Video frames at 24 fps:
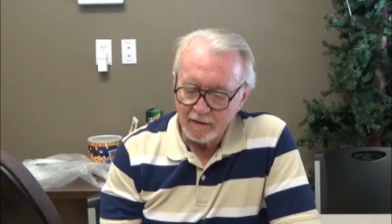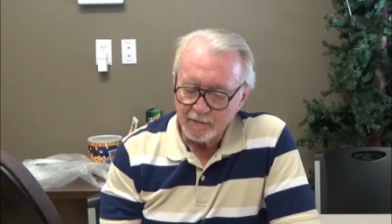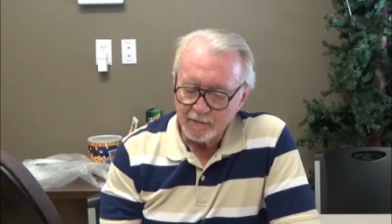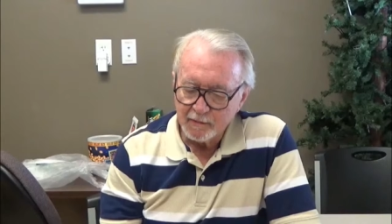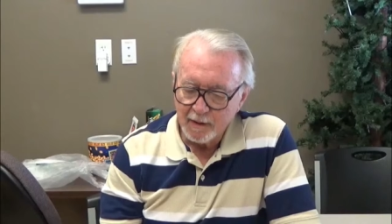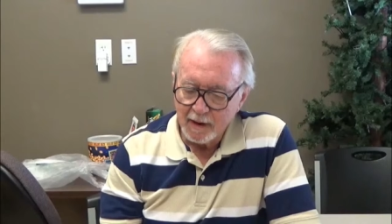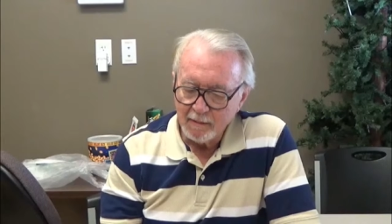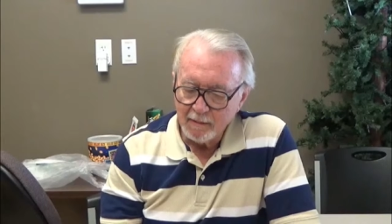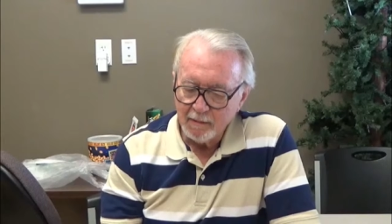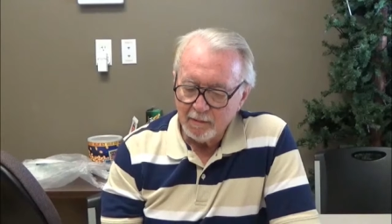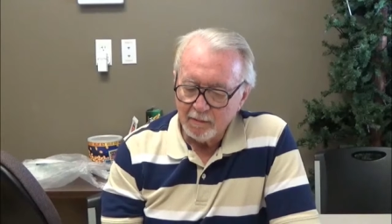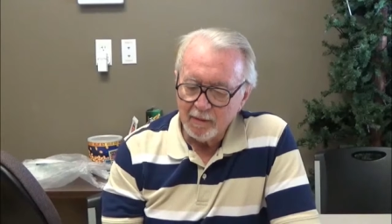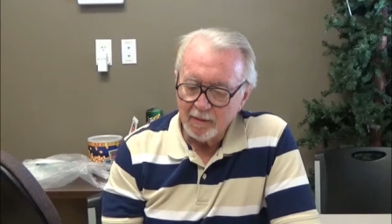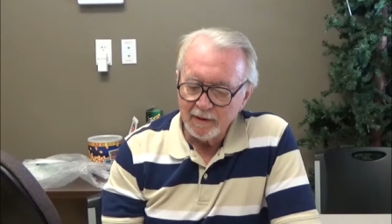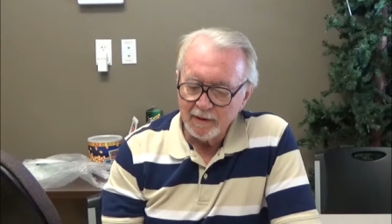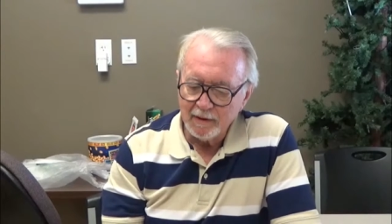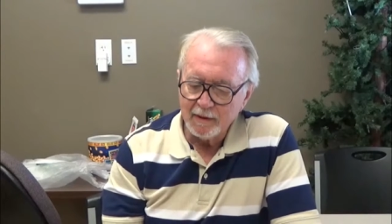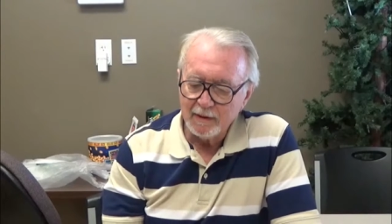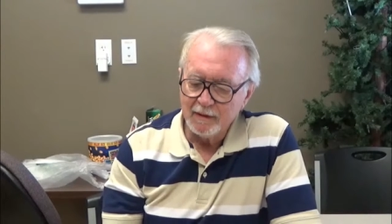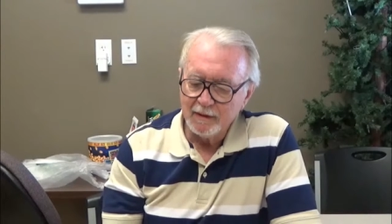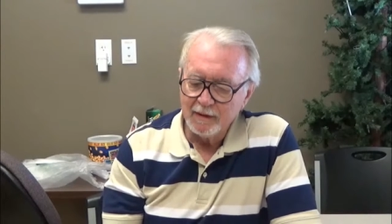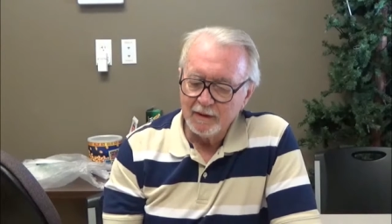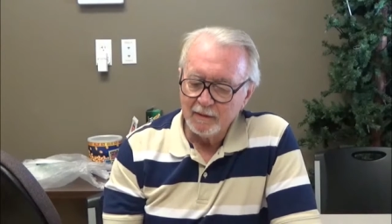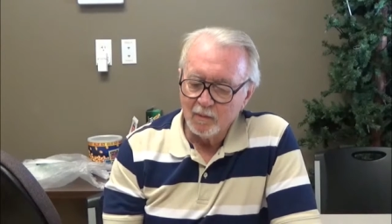is probably
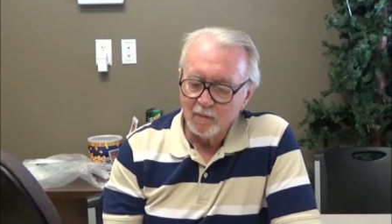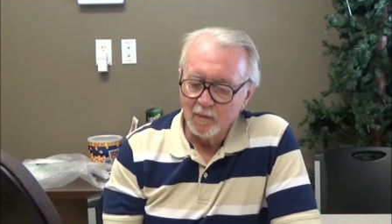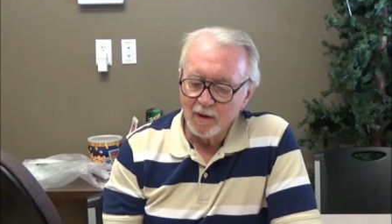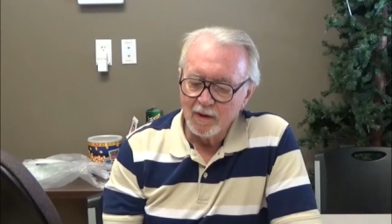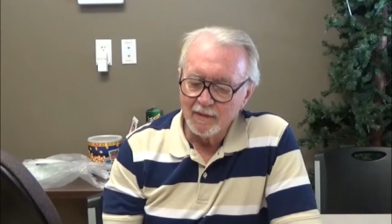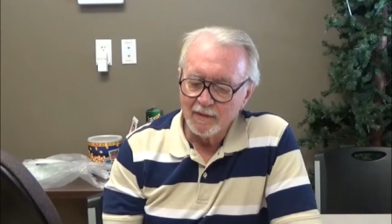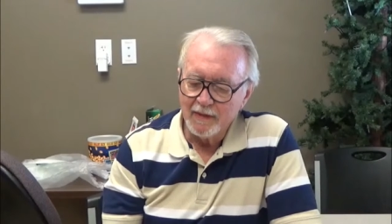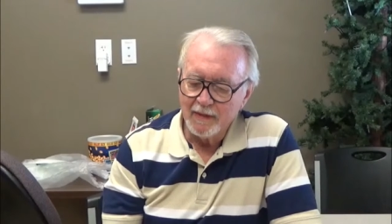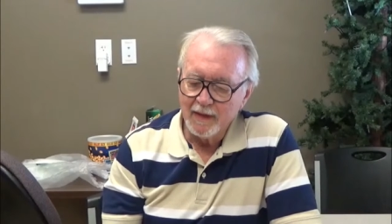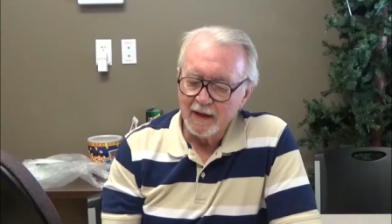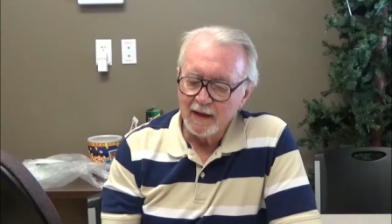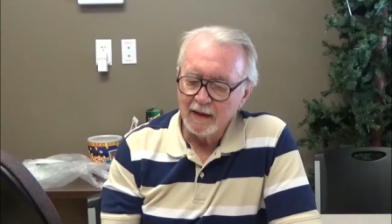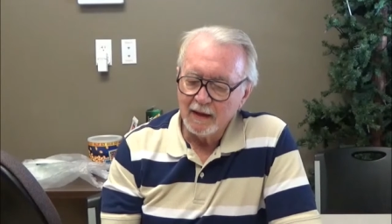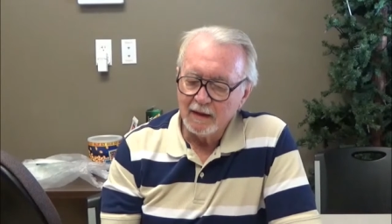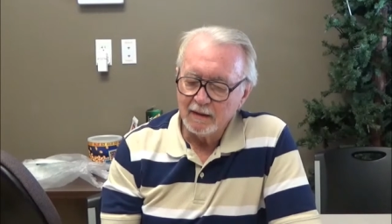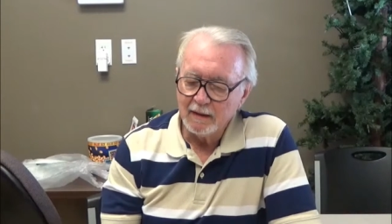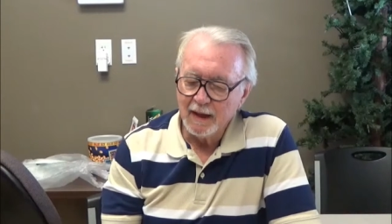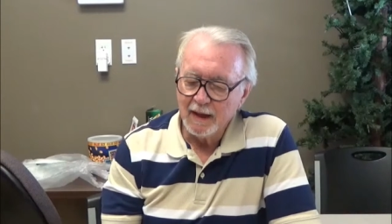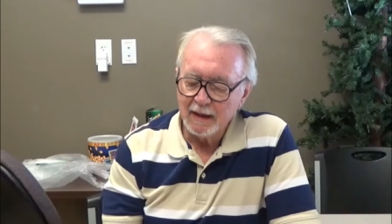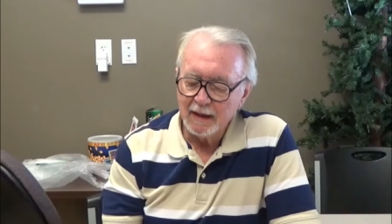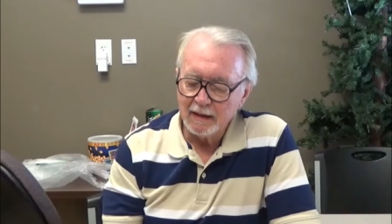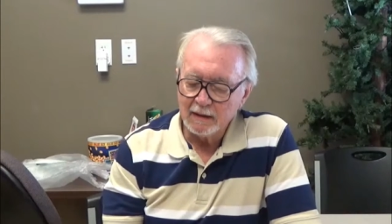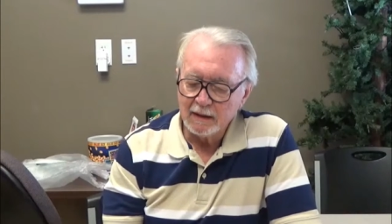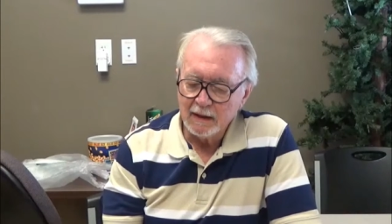the one thing
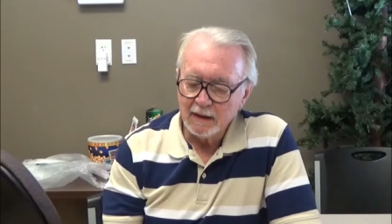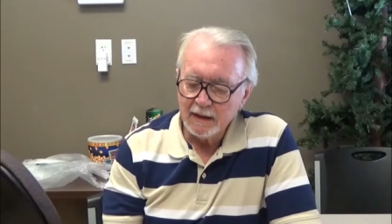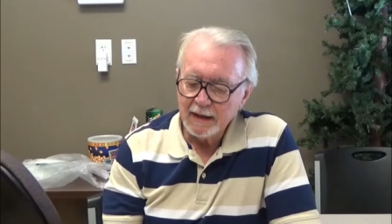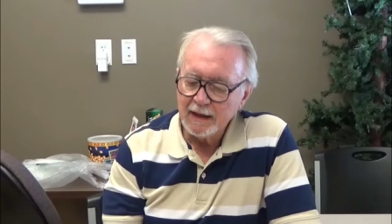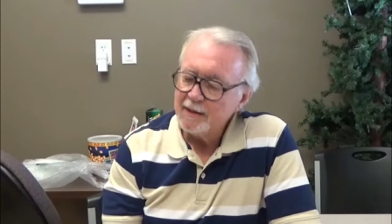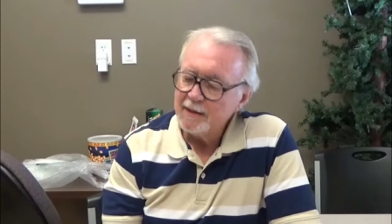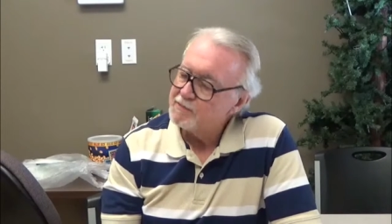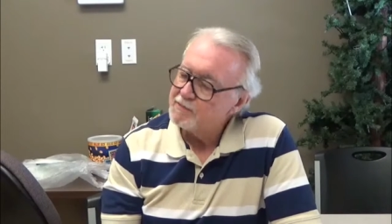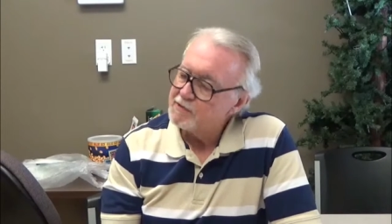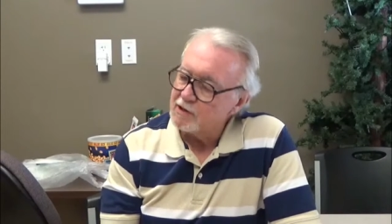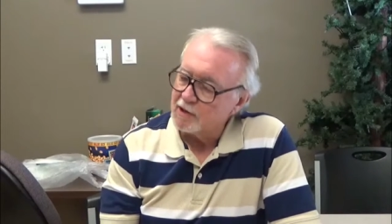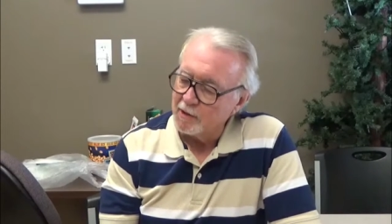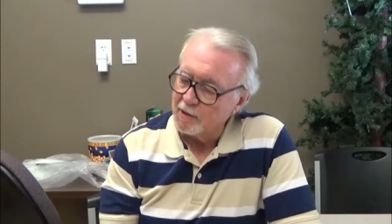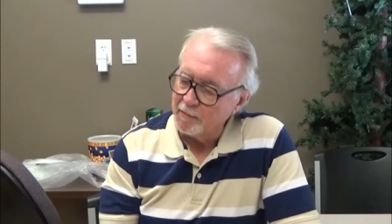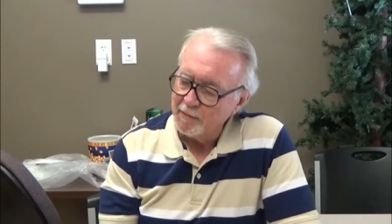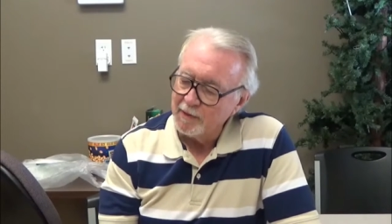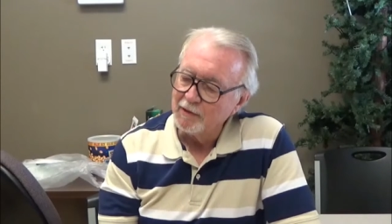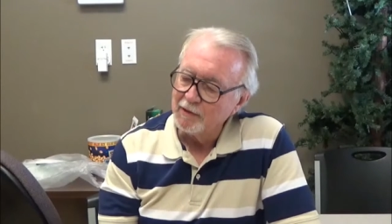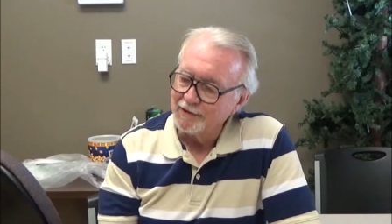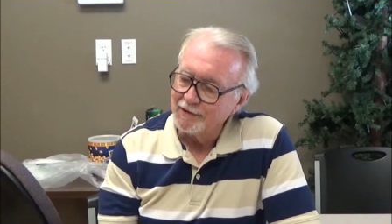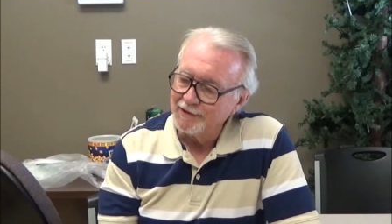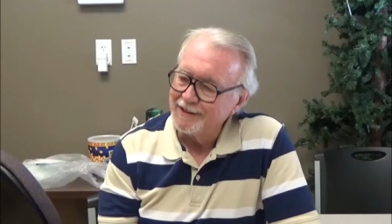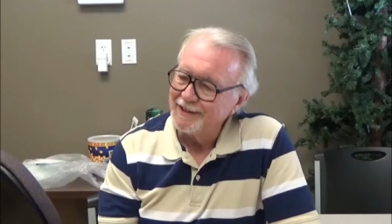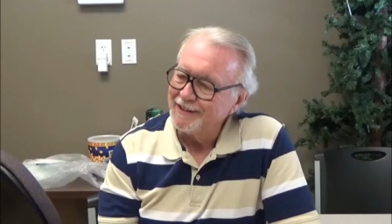that keeps the
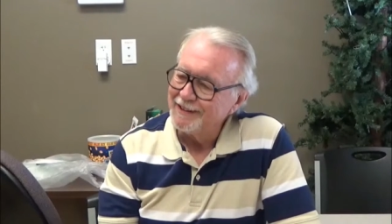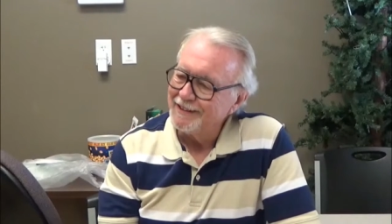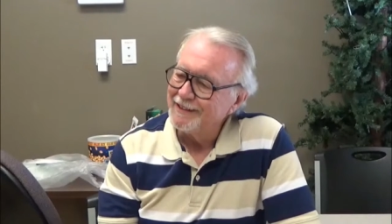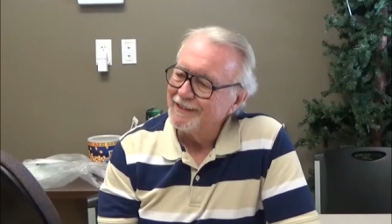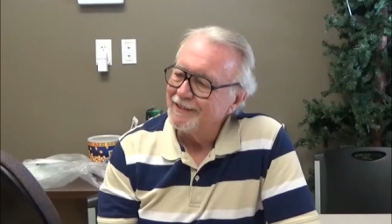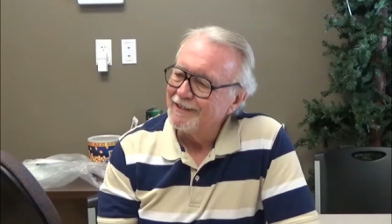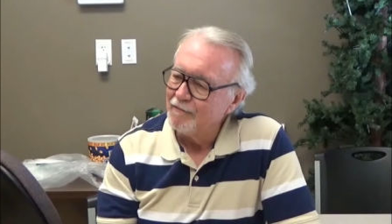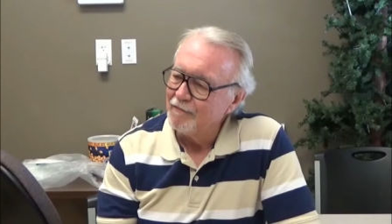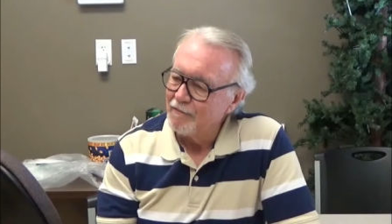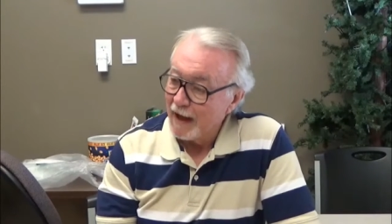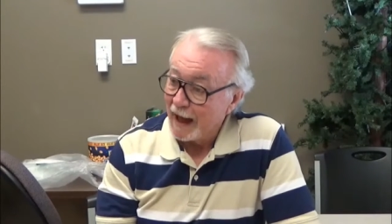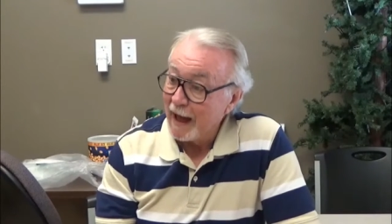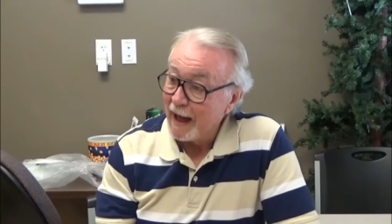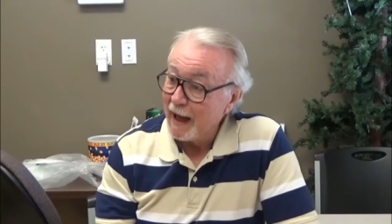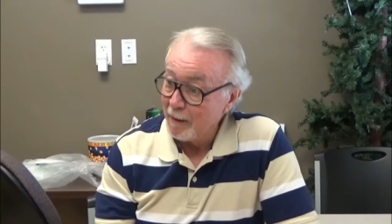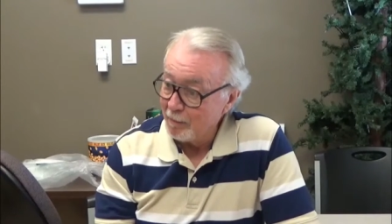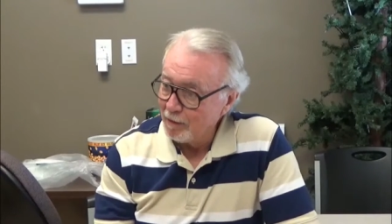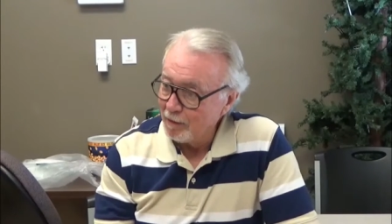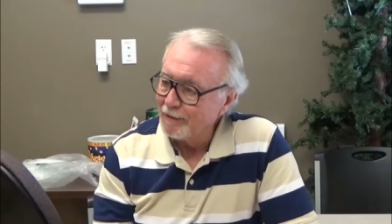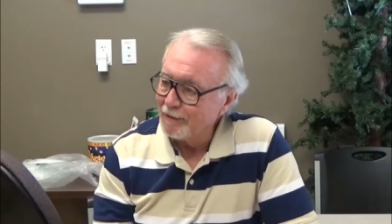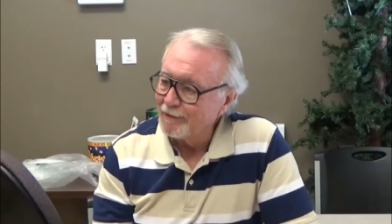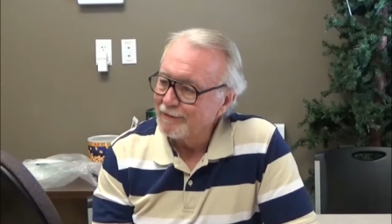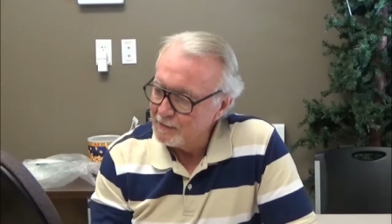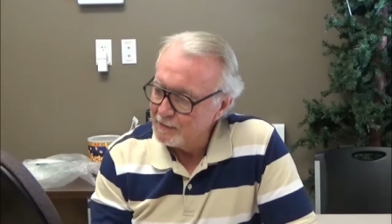community
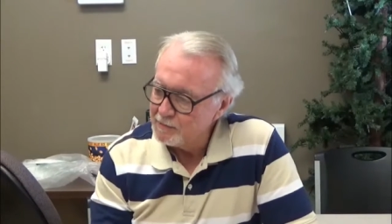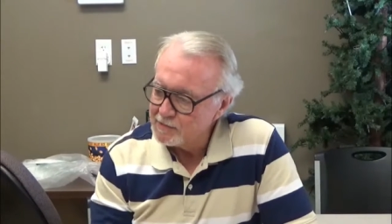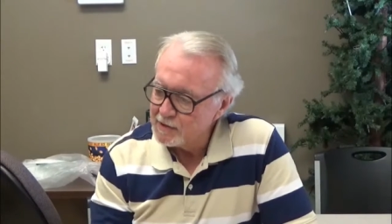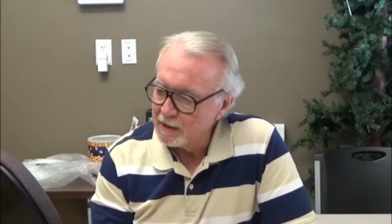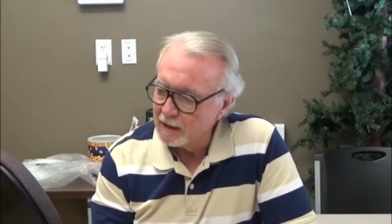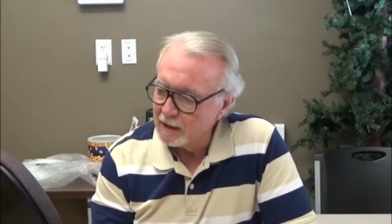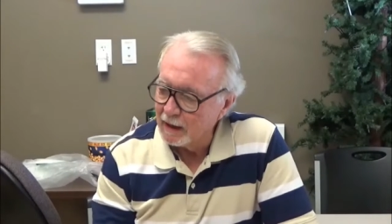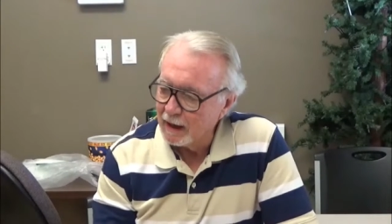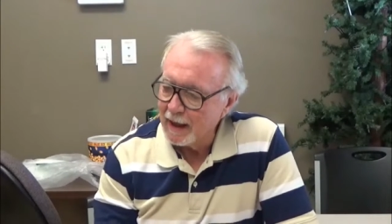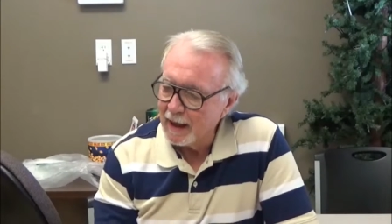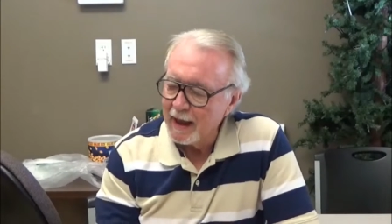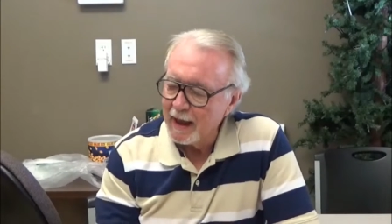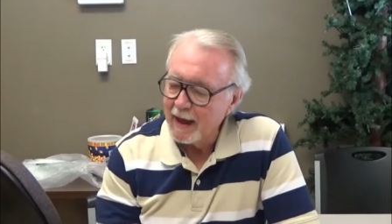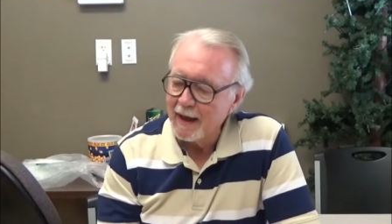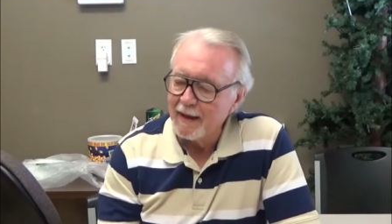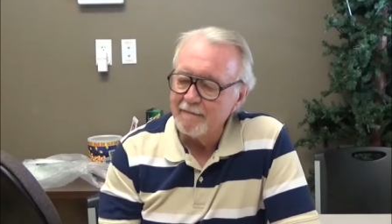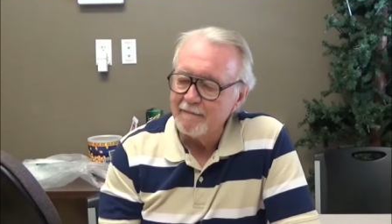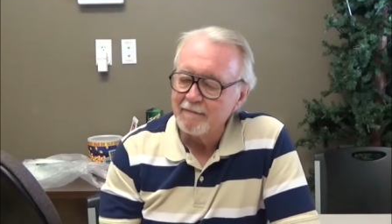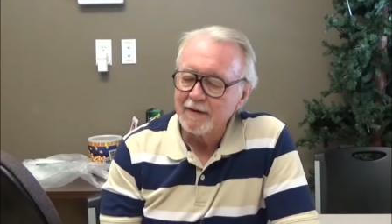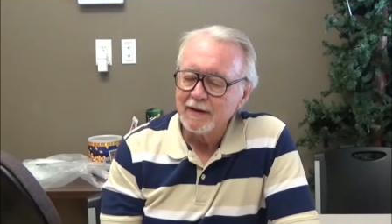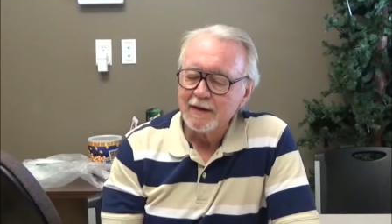viable, keeps it alive.